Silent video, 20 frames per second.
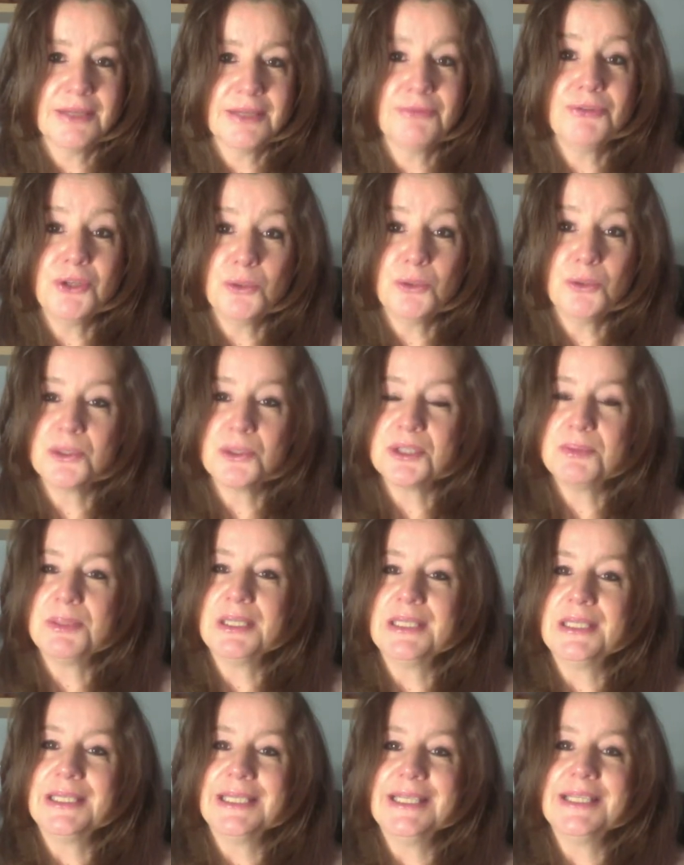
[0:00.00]
If you want to
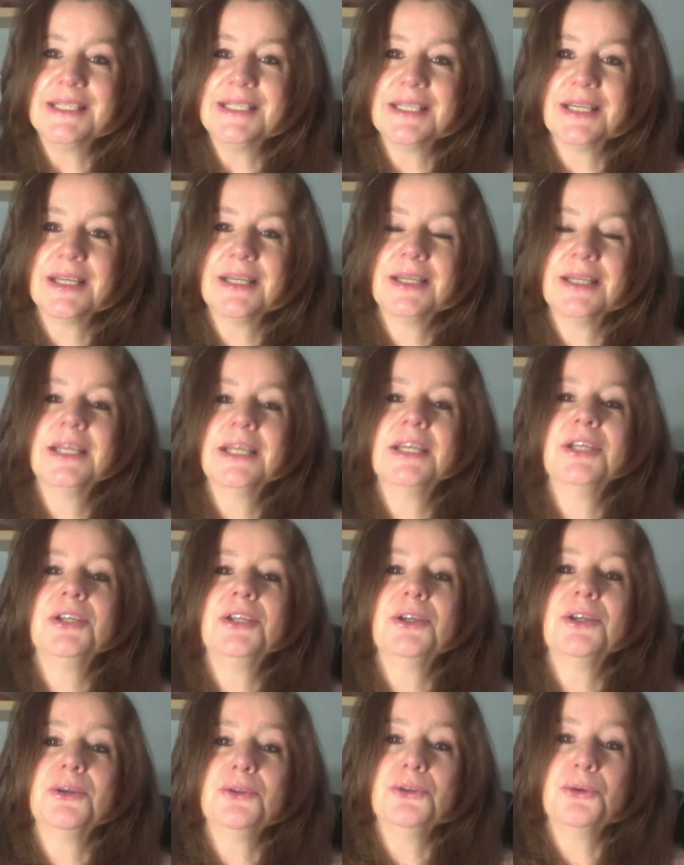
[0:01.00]
be a leader,
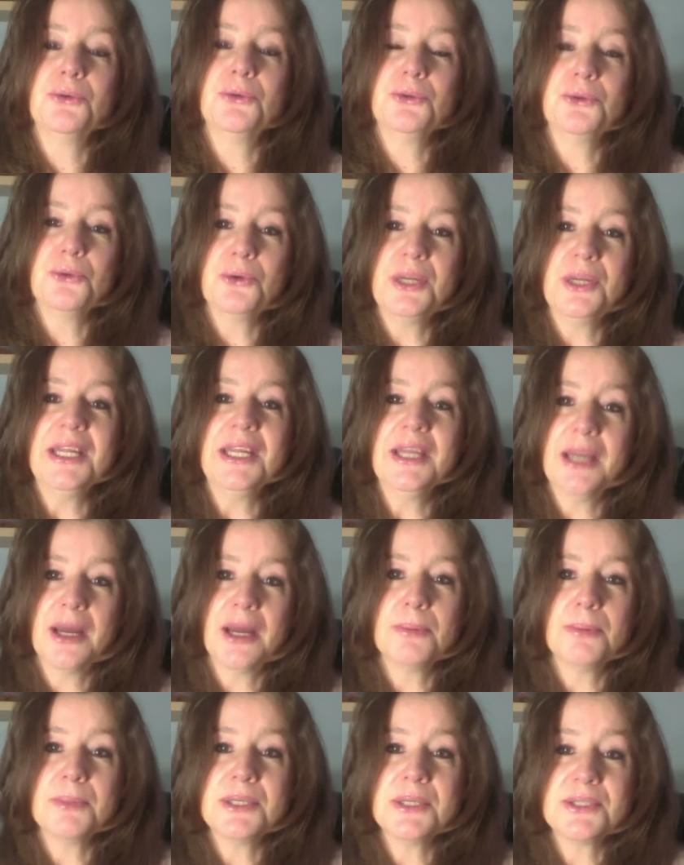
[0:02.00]
your
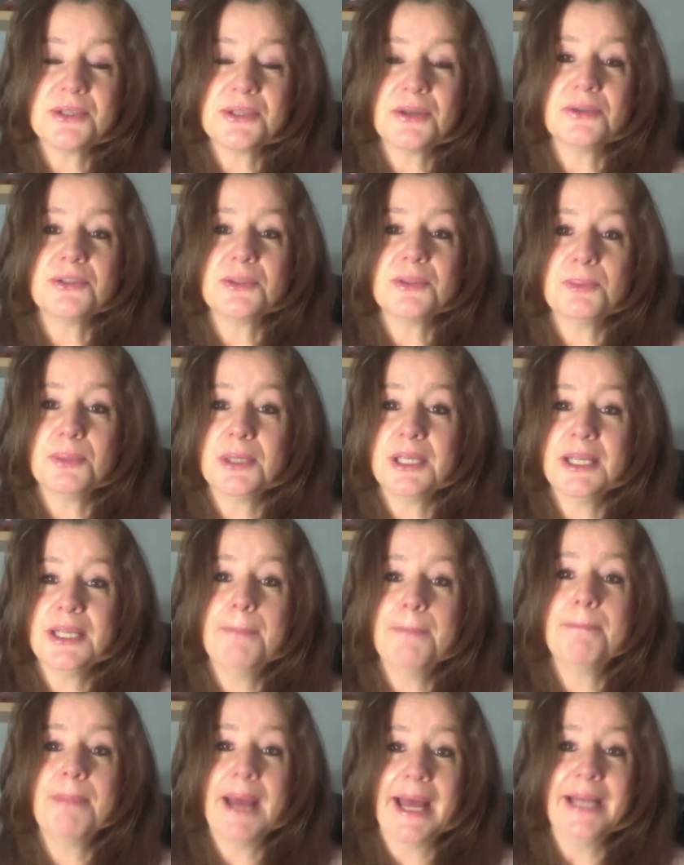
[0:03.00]
income is going to
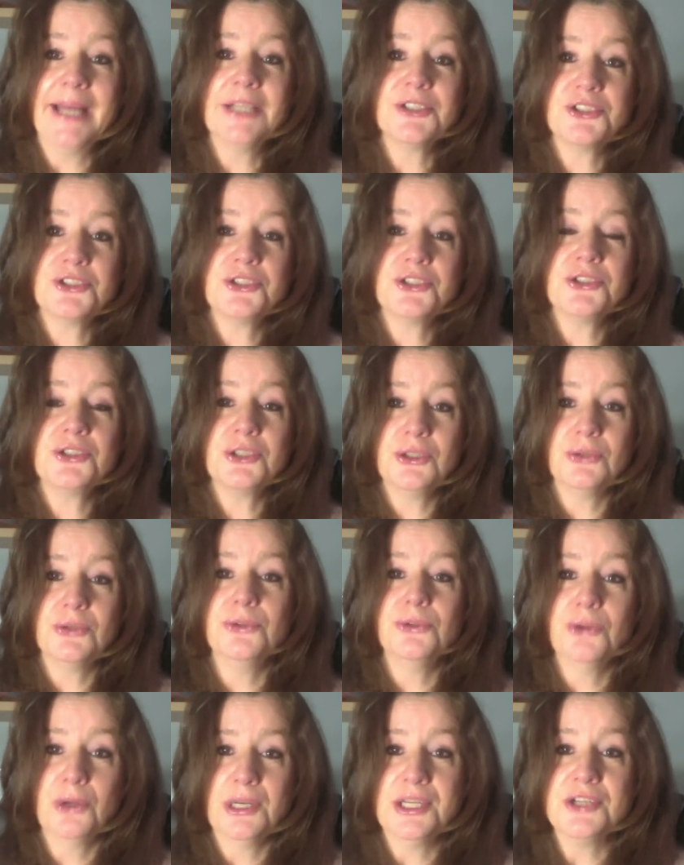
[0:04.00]
be matched to
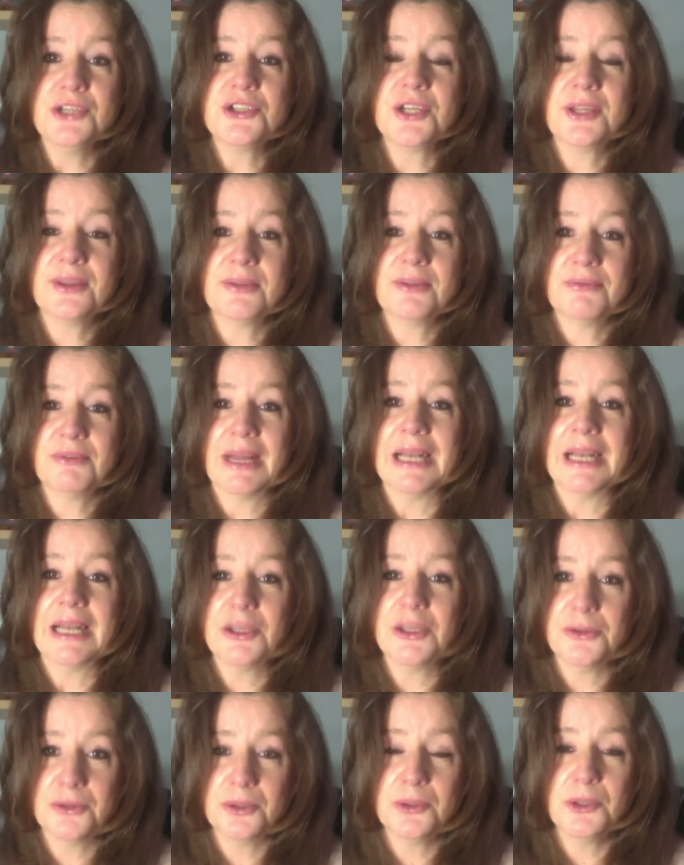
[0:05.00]
your knowledge and the
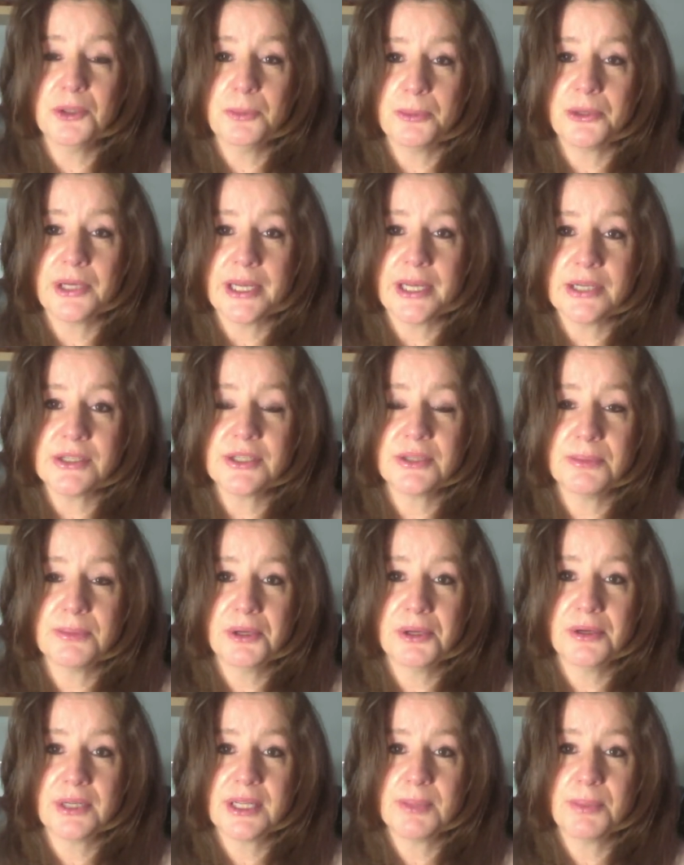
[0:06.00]
value that you put out to the
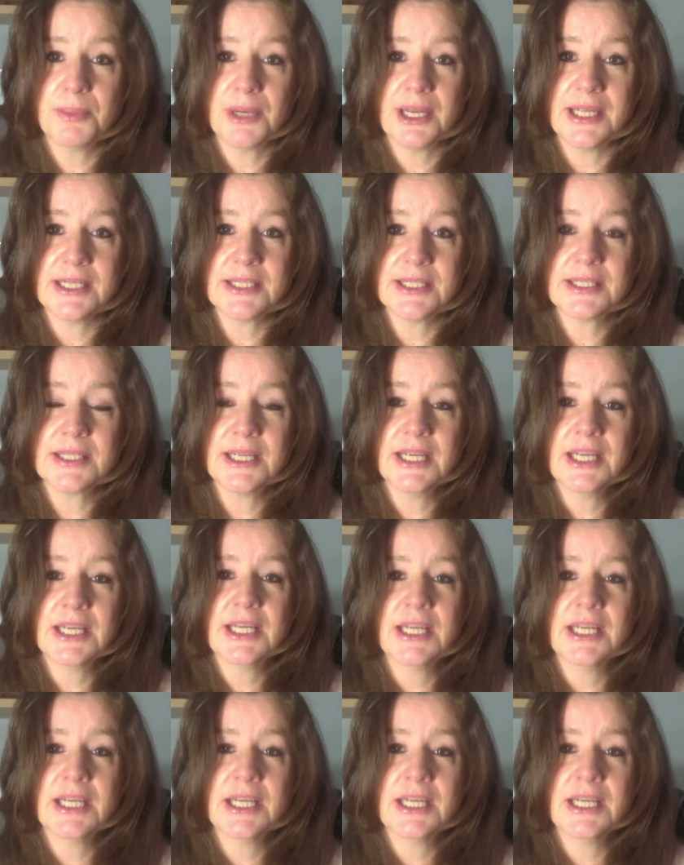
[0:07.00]
marketplace.